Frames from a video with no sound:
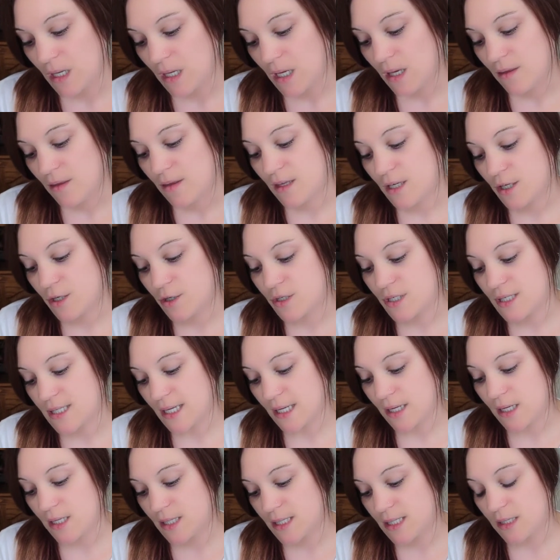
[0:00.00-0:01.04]
think you're
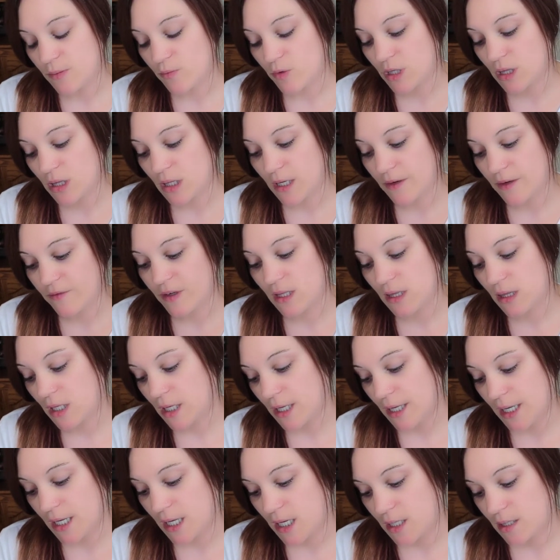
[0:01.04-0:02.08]
sending someone love and
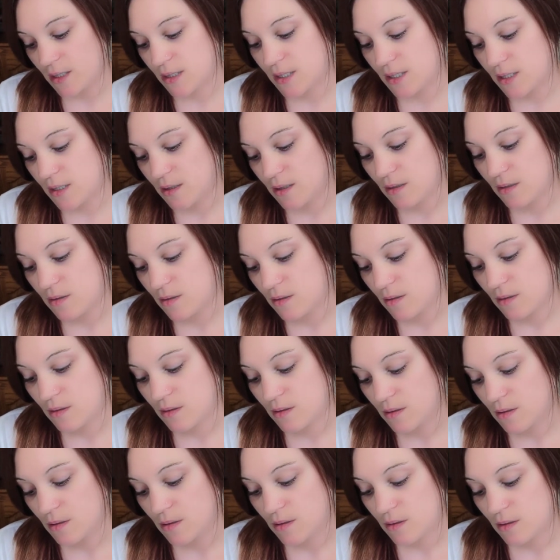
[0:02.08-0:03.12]
light,
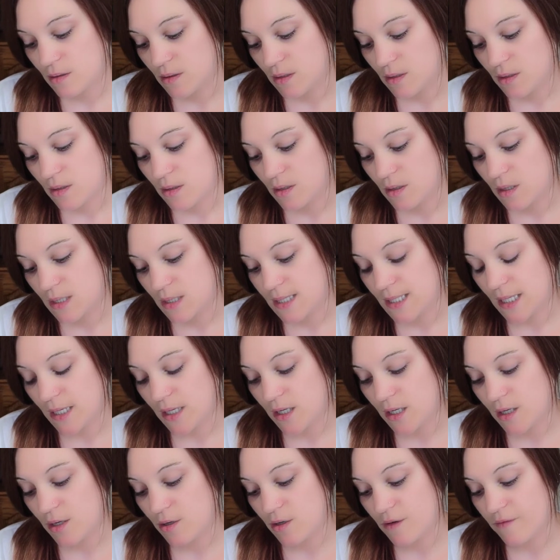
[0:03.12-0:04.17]

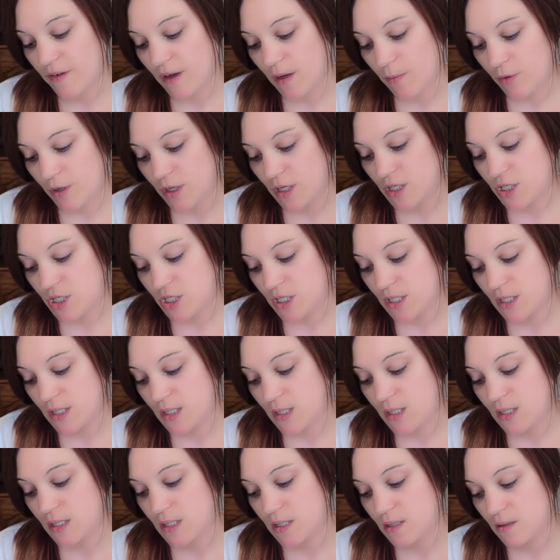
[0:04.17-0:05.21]
sending good
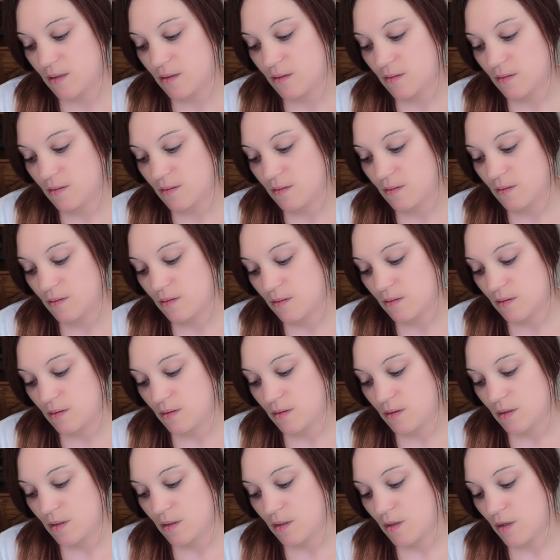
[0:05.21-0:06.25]
vibrations,
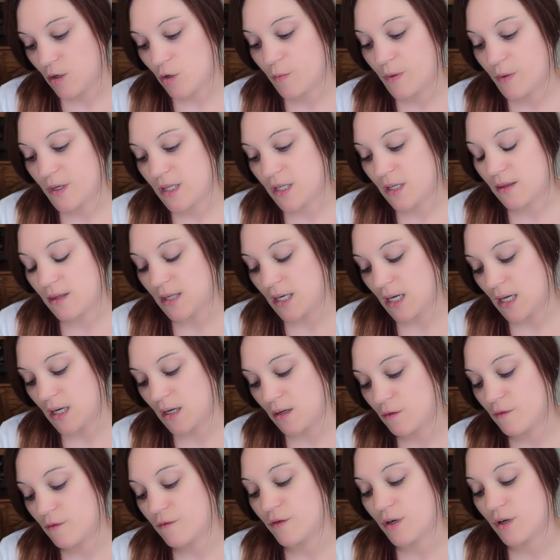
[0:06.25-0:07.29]
hoping that they get
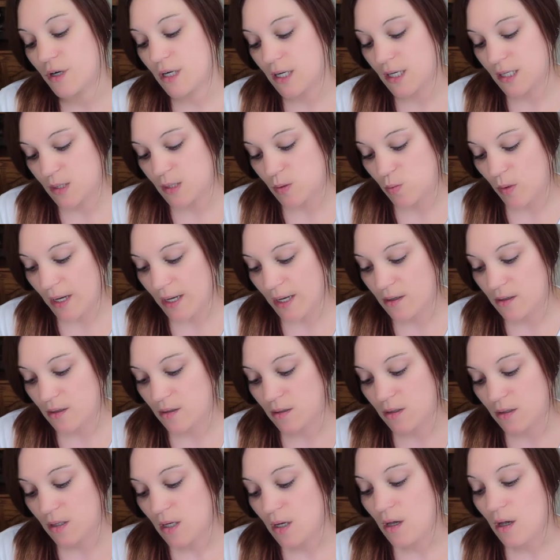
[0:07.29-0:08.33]
over it as
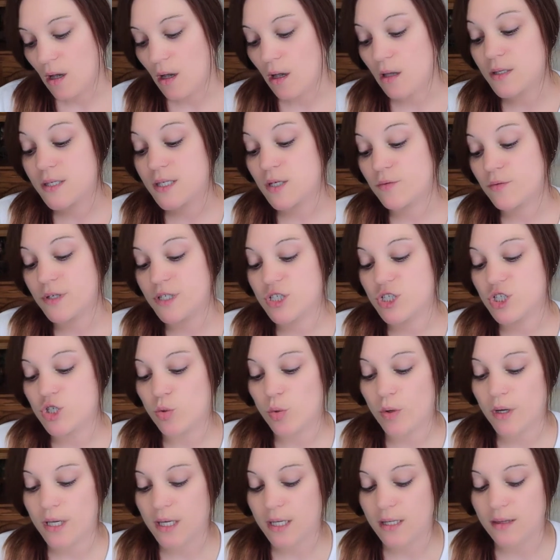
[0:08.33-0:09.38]
well. Also
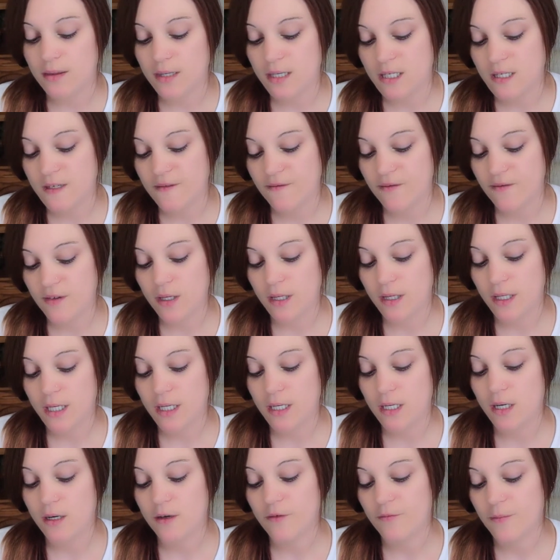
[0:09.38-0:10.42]
enjoying this feeling
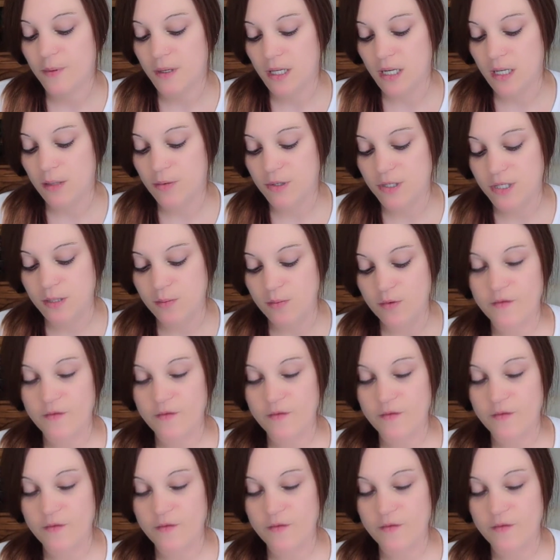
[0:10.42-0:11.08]
of being able to move